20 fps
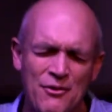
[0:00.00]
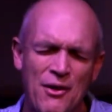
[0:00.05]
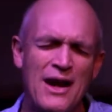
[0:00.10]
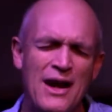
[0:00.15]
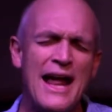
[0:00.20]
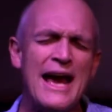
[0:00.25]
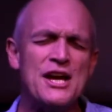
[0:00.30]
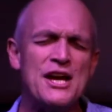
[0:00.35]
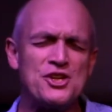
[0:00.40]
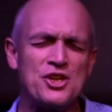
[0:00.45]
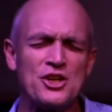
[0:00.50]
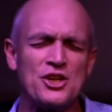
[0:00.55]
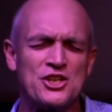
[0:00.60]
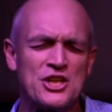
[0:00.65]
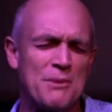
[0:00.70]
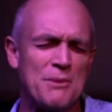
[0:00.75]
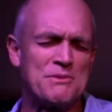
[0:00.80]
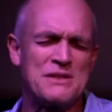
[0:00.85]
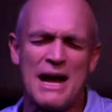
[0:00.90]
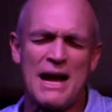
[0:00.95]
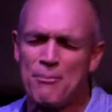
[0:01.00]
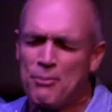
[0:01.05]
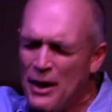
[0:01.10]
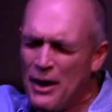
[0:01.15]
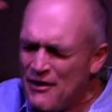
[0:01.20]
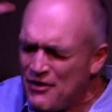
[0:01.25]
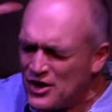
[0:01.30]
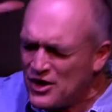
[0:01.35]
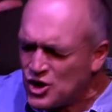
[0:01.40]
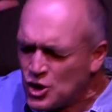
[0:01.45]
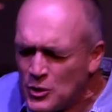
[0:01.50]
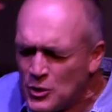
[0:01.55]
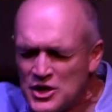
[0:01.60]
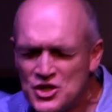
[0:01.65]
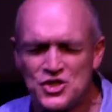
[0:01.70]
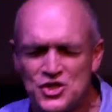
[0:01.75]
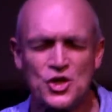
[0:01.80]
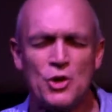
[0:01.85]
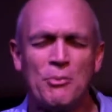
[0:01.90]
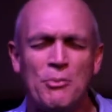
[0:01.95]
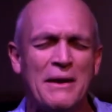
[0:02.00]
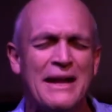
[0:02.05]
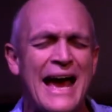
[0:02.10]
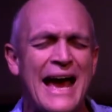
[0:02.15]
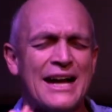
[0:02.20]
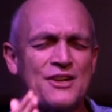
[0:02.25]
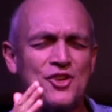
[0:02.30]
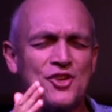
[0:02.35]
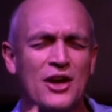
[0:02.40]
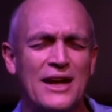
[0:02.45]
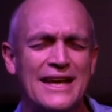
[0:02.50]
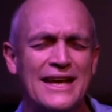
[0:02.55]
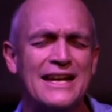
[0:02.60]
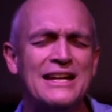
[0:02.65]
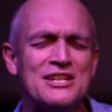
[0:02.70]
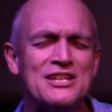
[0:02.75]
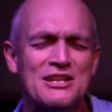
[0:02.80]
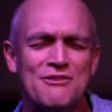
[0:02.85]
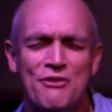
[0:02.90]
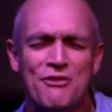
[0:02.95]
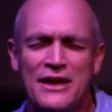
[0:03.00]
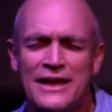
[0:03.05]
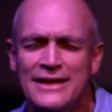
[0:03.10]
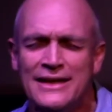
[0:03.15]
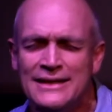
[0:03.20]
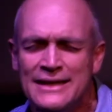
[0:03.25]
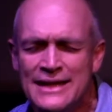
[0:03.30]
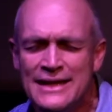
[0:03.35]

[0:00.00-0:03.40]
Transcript: relationships, I pray that you would supernaturally intervene.